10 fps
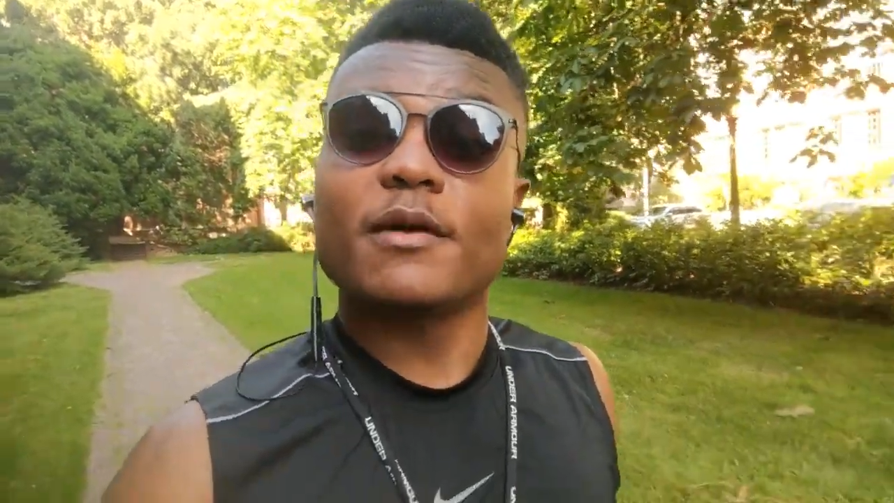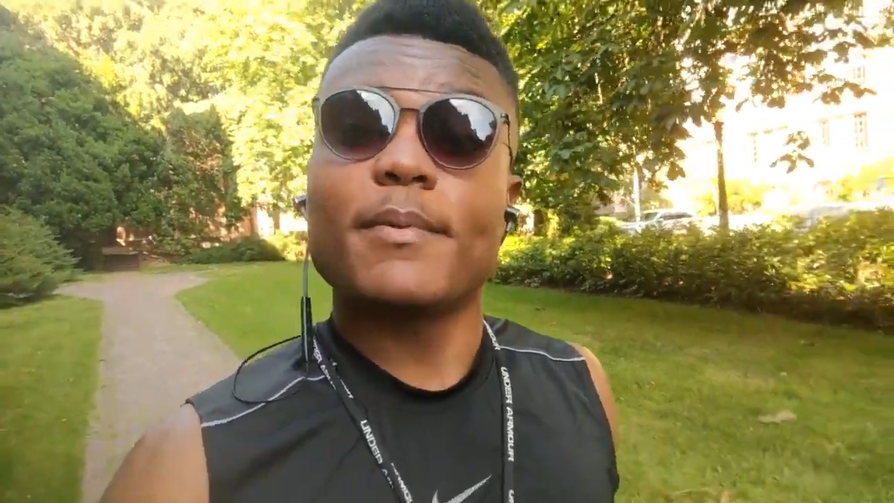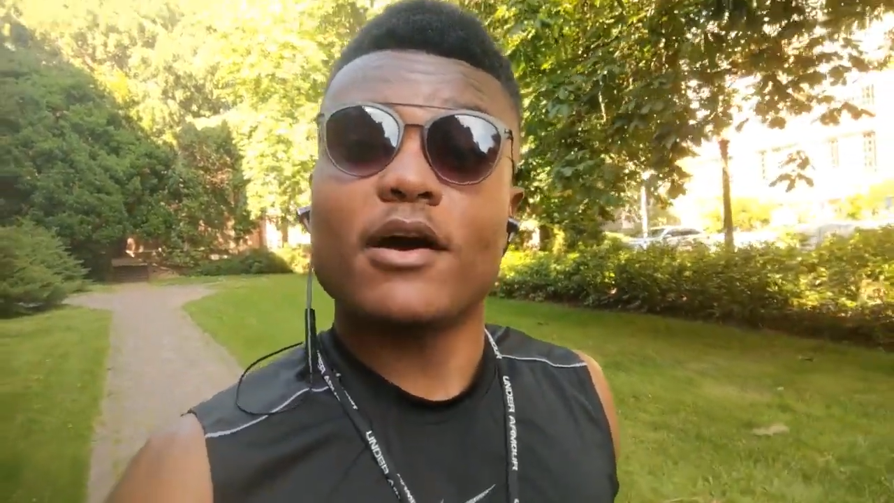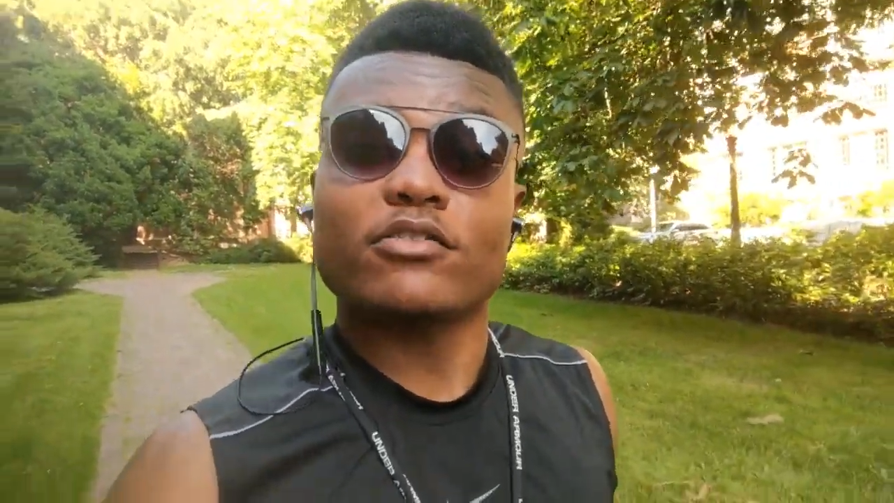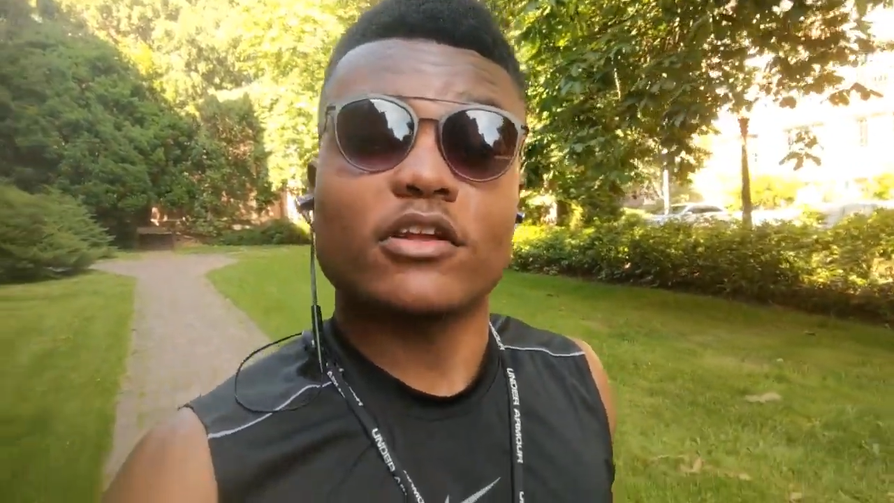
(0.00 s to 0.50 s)

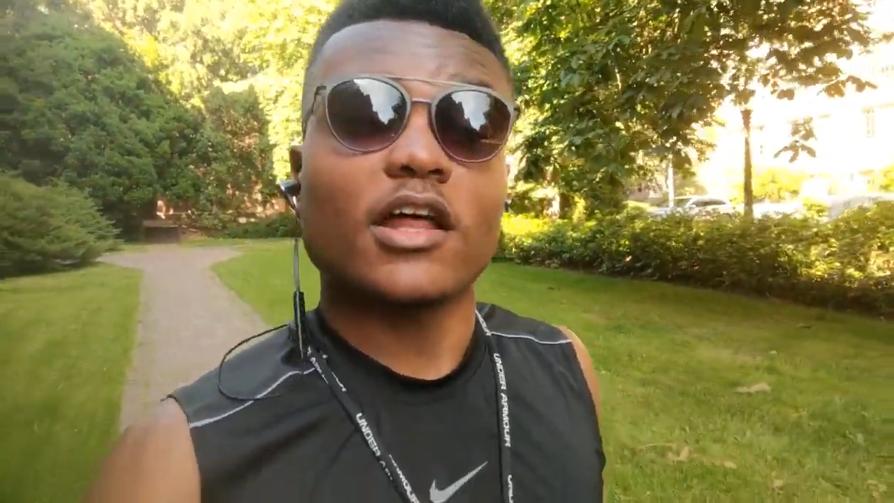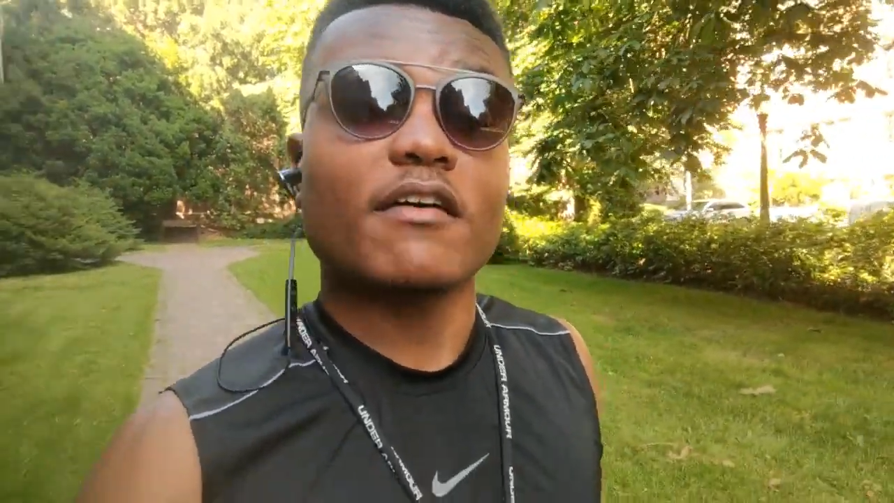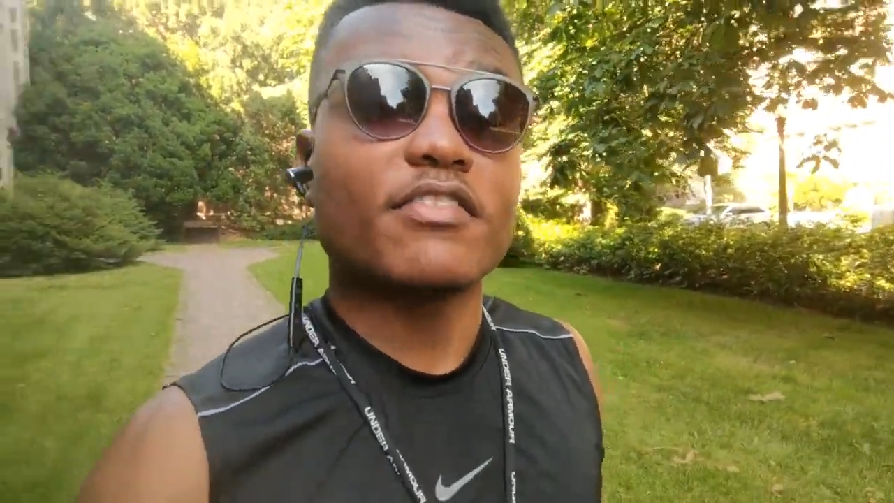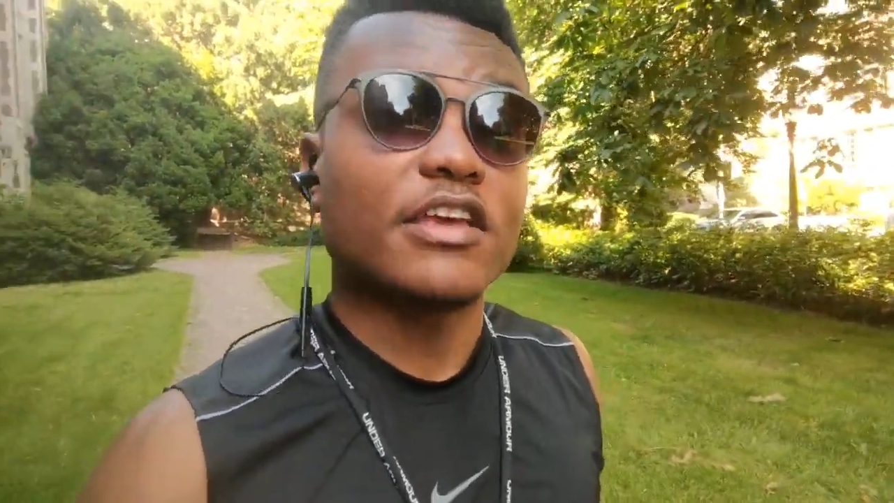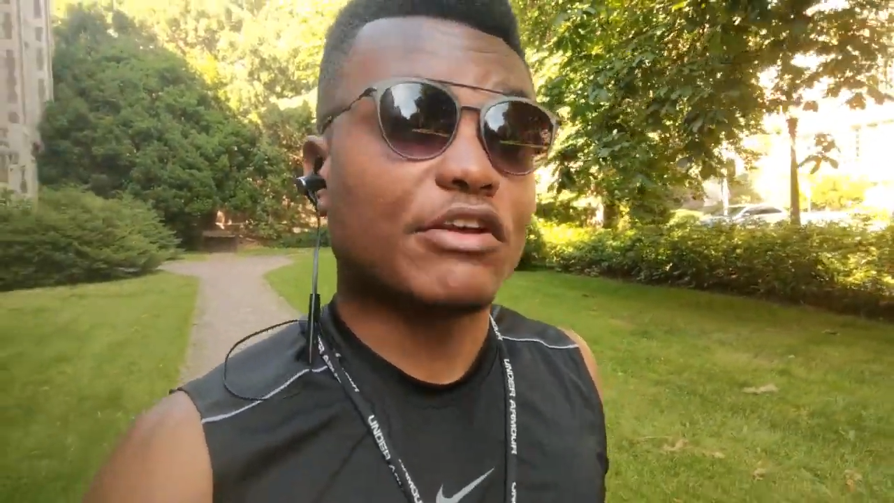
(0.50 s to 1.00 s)
about a
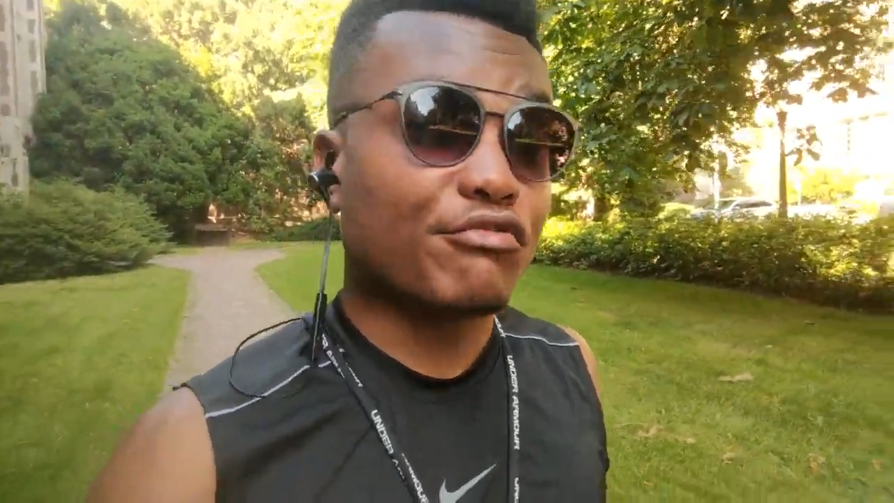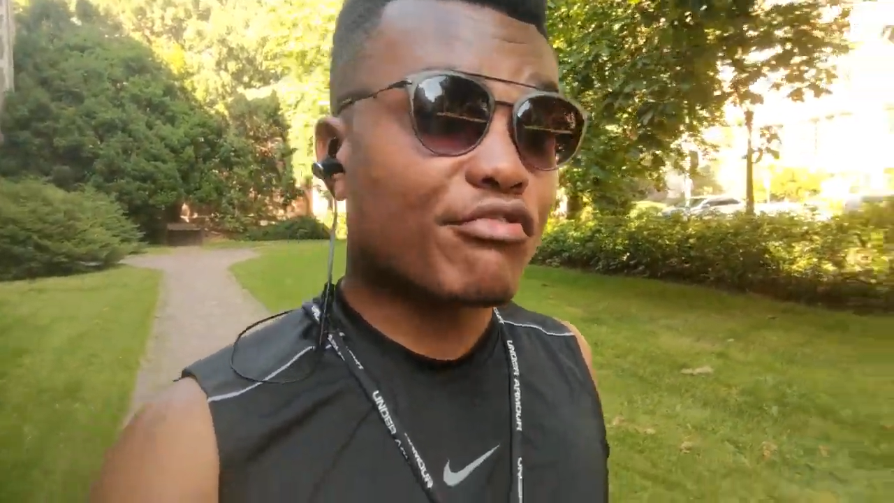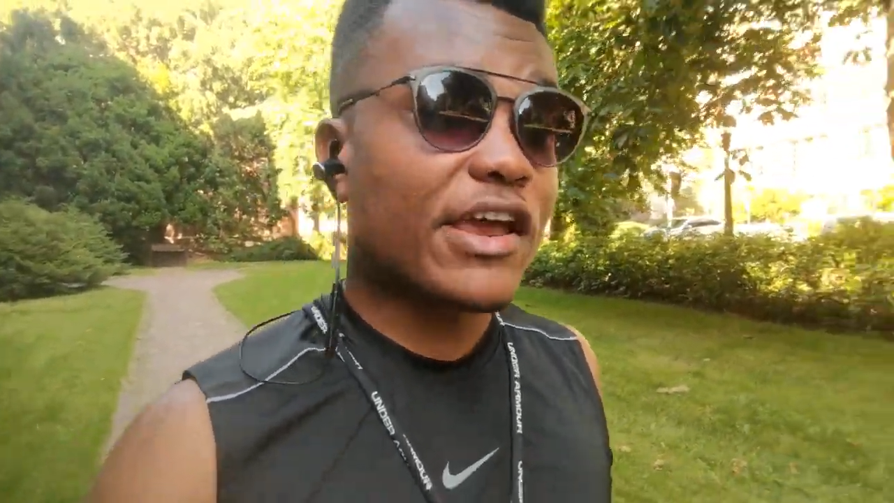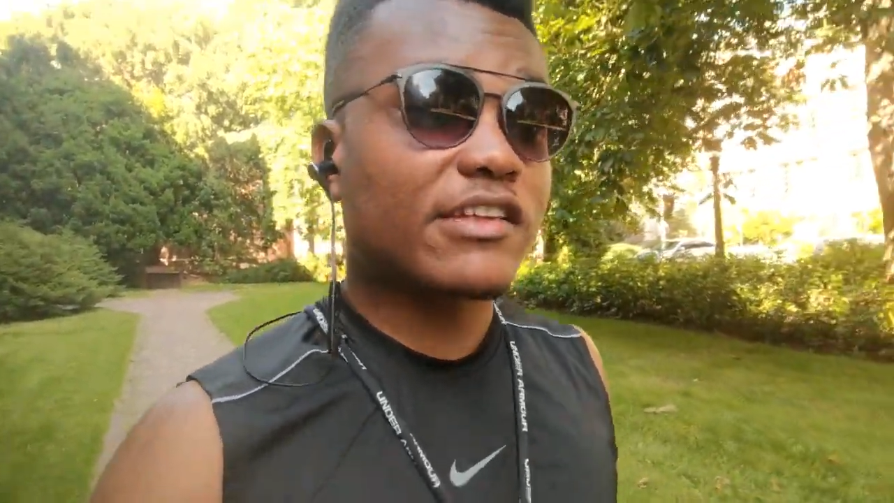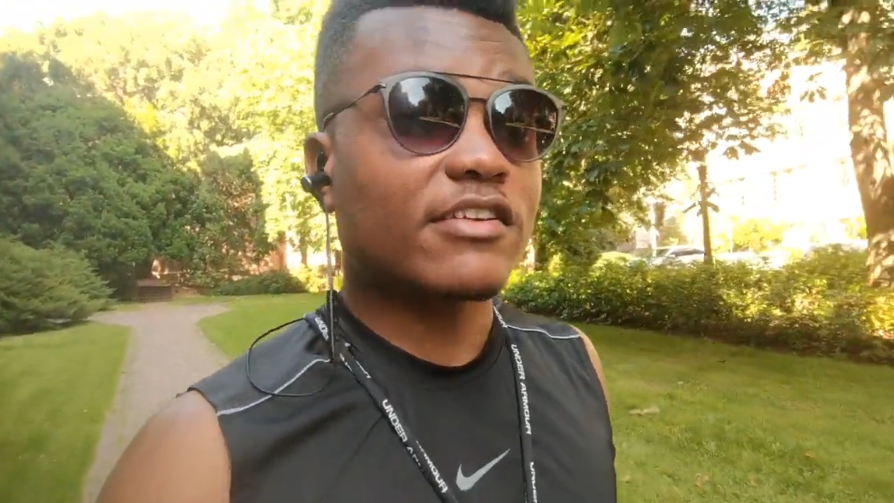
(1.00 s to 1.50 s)
lot of the
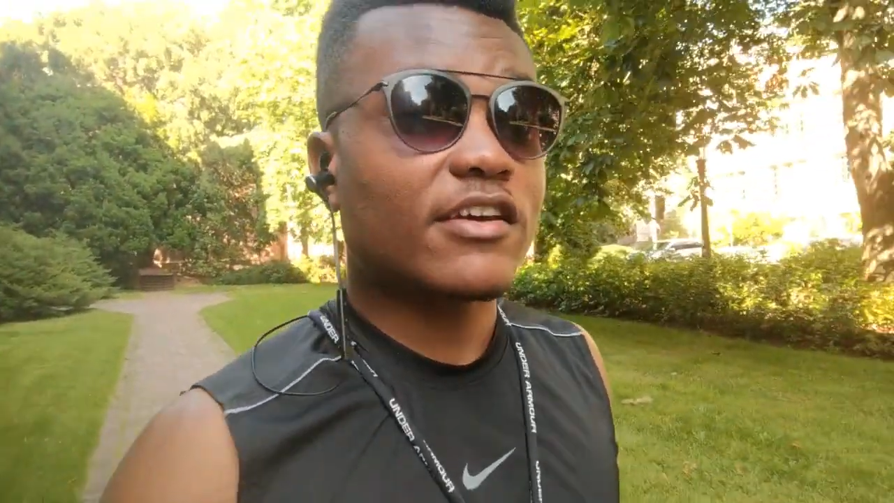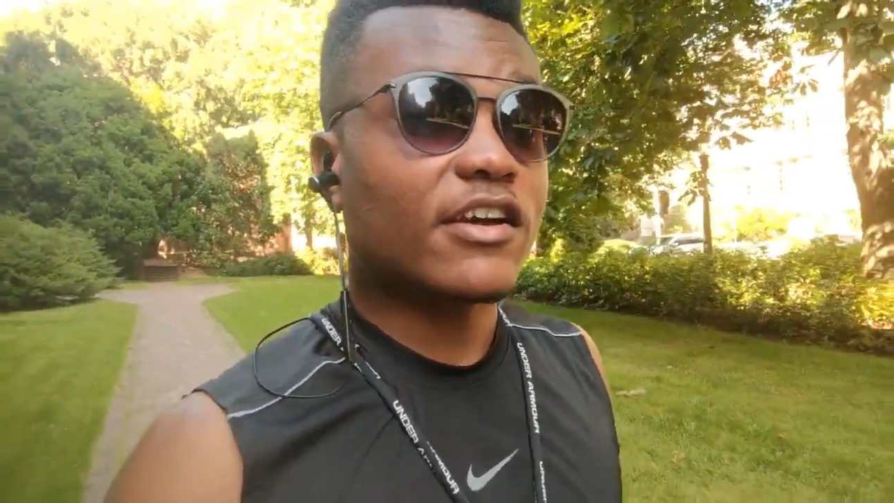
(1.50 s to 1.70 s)
great